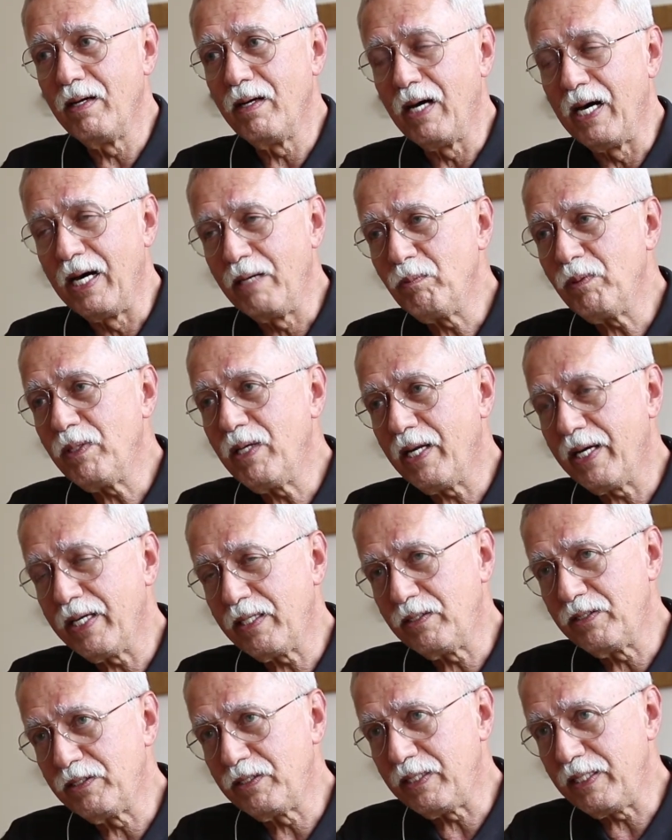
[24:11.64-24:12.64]
I would
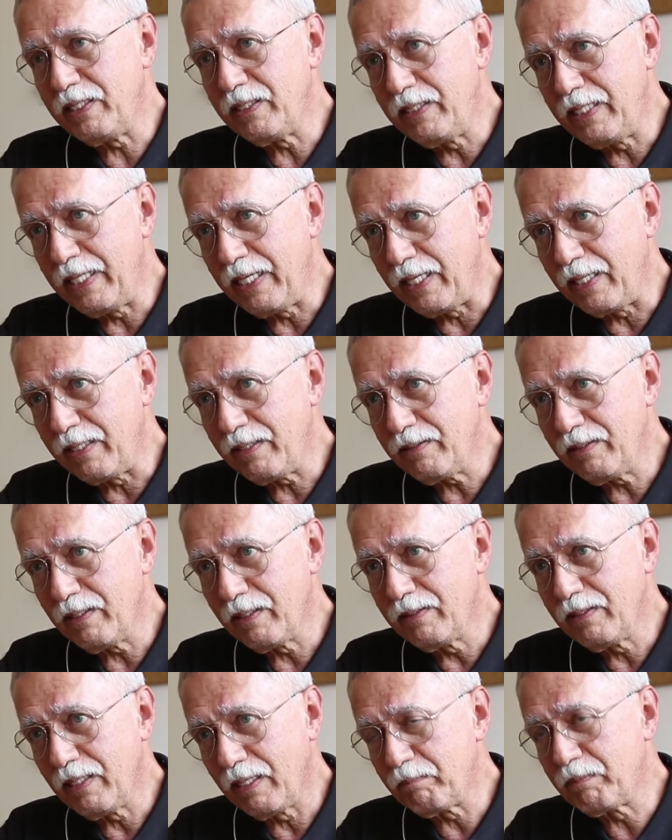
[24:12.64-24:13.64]
like to see a day,
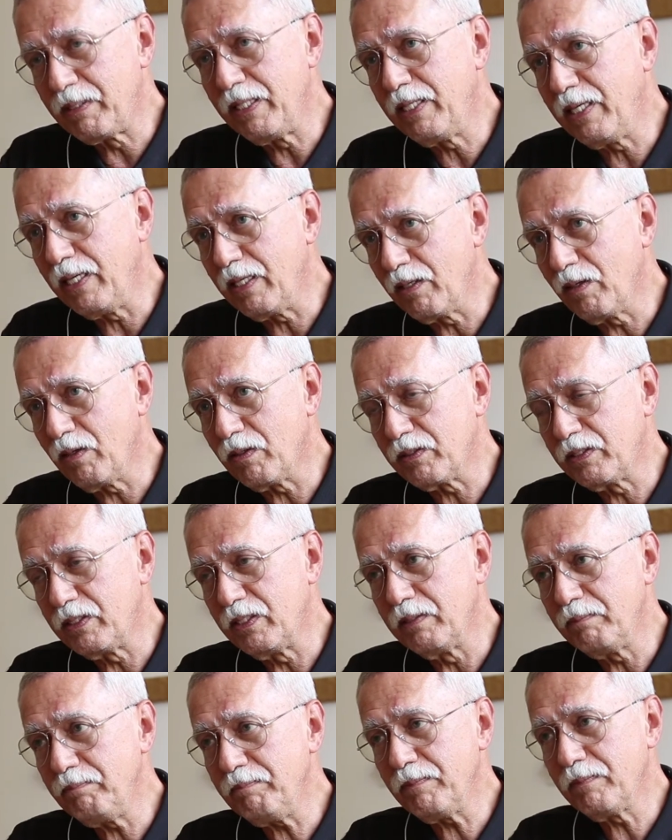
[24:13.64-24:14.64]
I'm thinking long
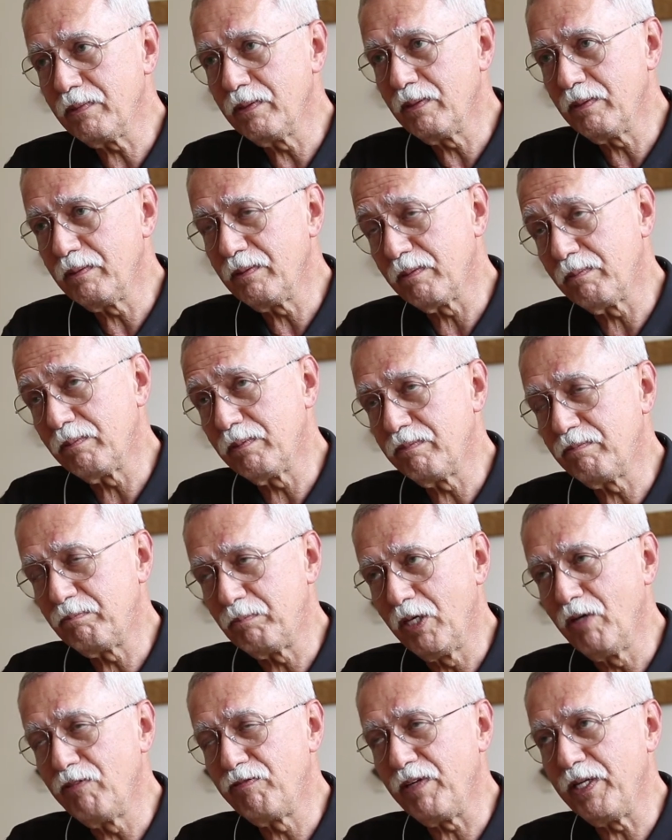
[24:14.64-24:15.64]
term,
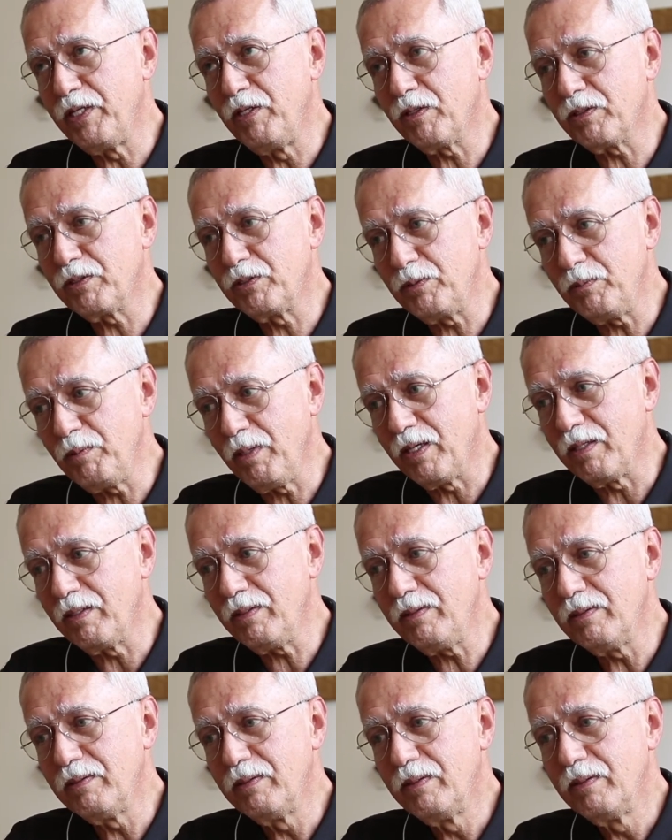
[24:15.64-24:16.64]
hopefully not too
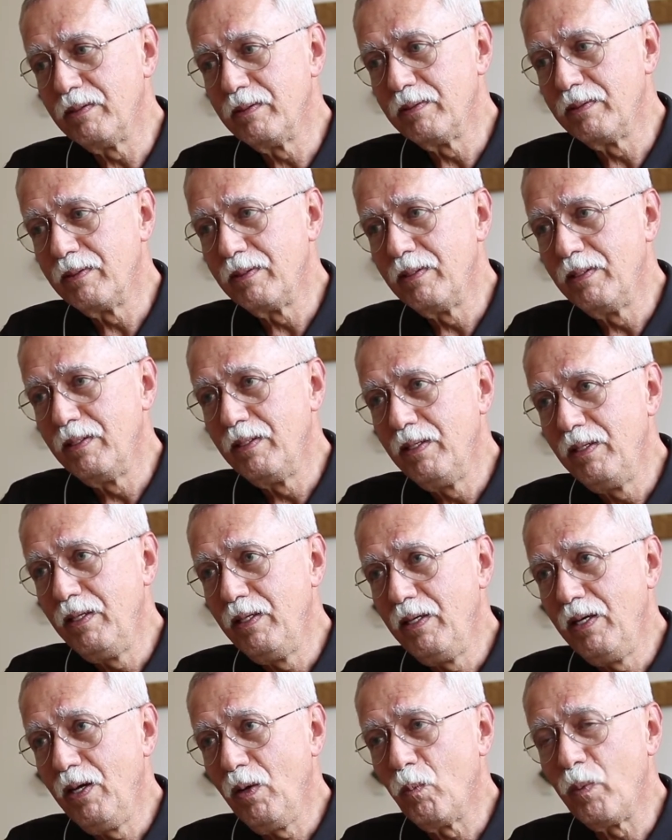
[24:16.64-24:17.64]
long,
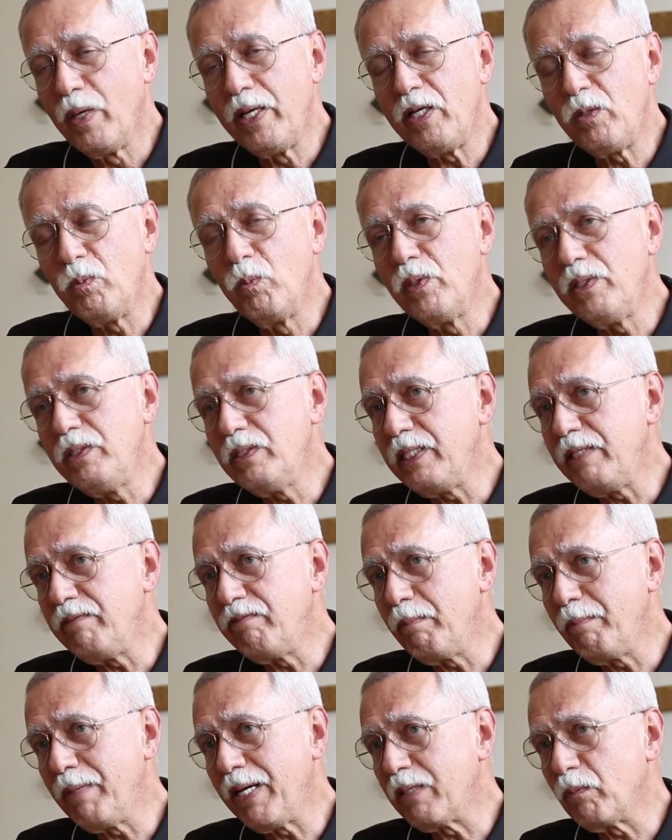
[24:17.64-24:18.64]
when it wouldn't
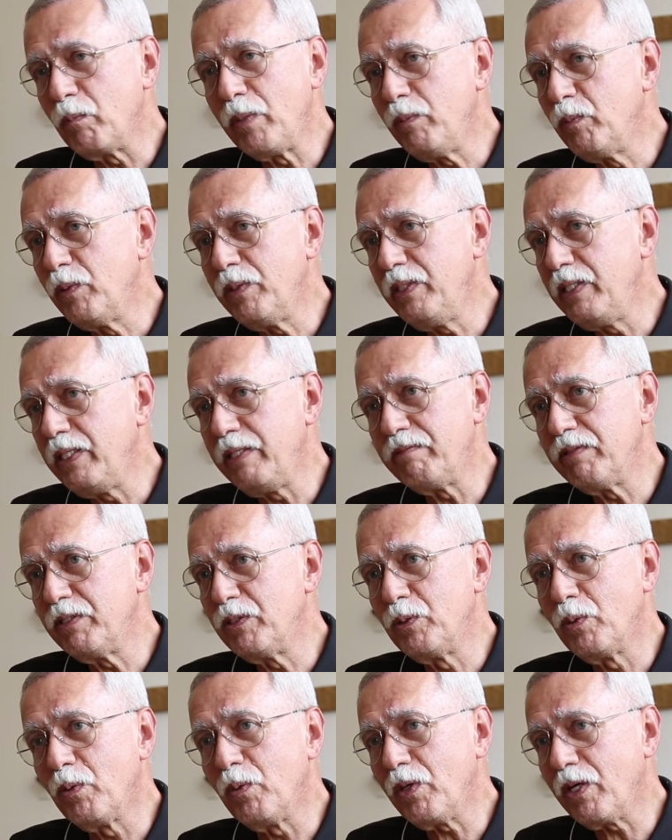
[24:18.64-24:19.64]
even matter, we wouldn't even
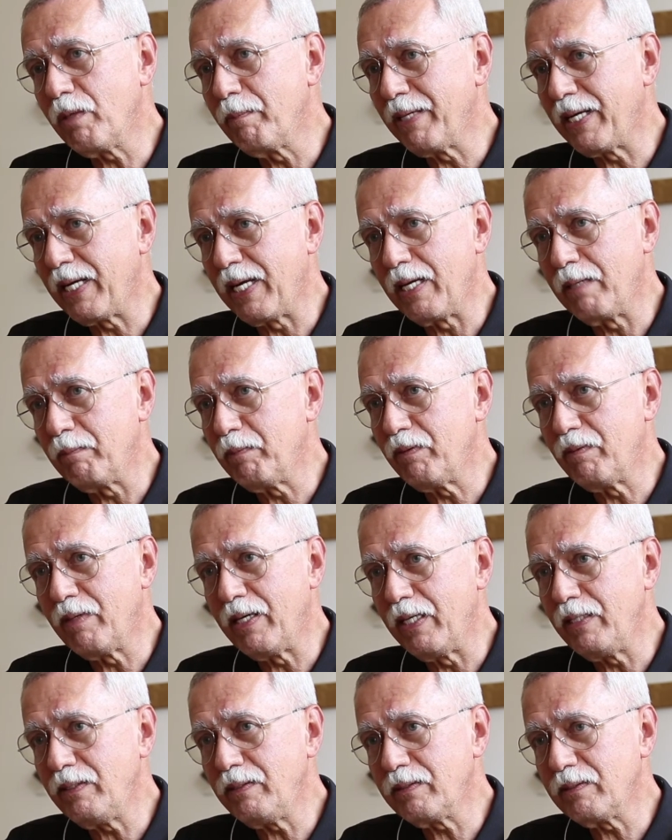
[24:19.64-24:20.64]
talk about animal
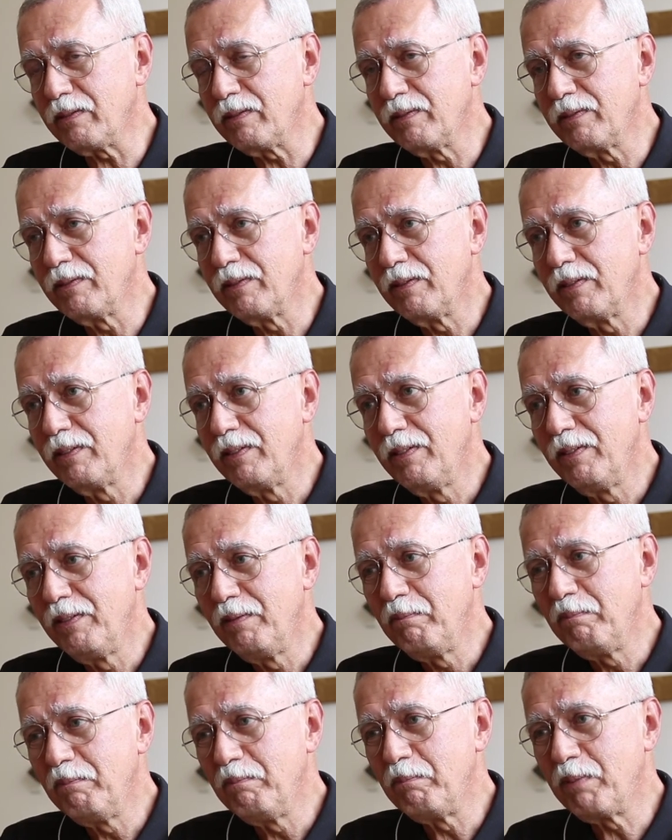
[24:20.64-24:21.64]
rights,
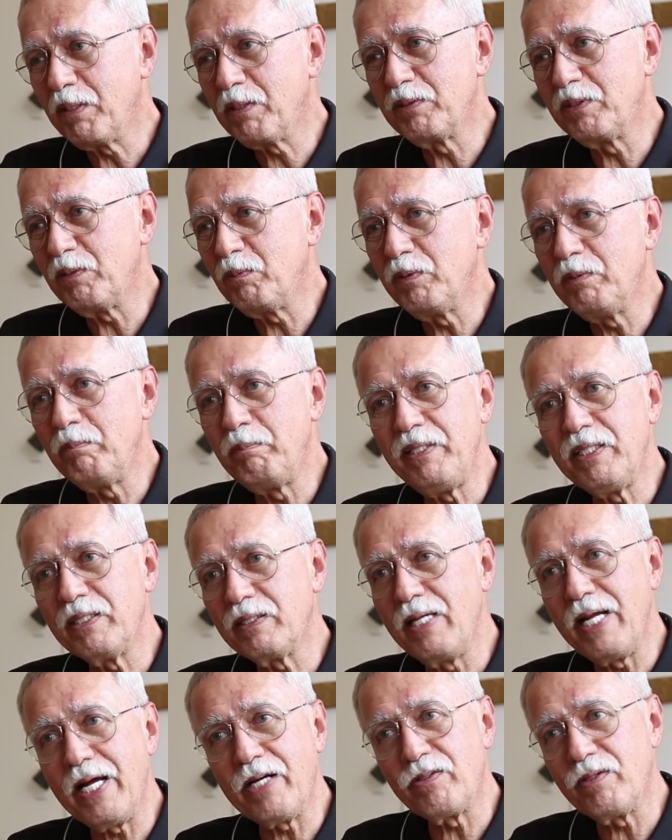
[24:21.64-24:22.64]
because it would be as
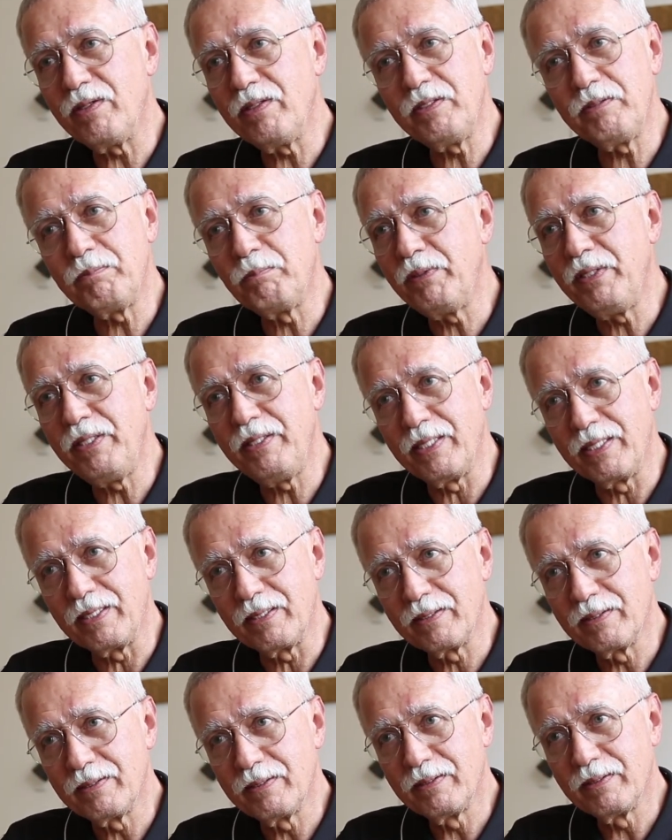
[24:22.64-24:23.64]
natural as breathing.